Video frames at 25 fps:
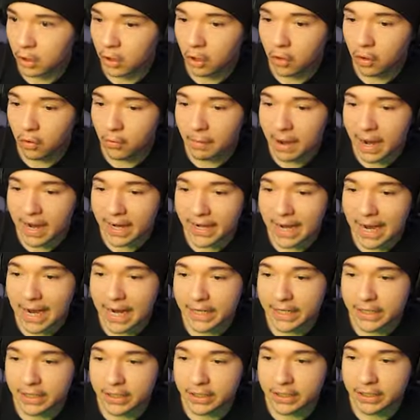Oh my
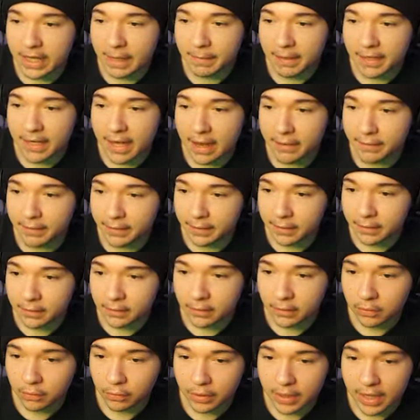god, he just sent me to heaven.
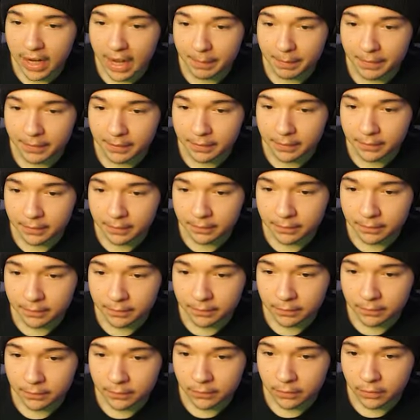What happened?
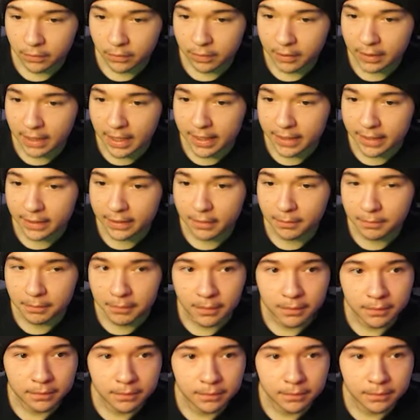Where did I kill him?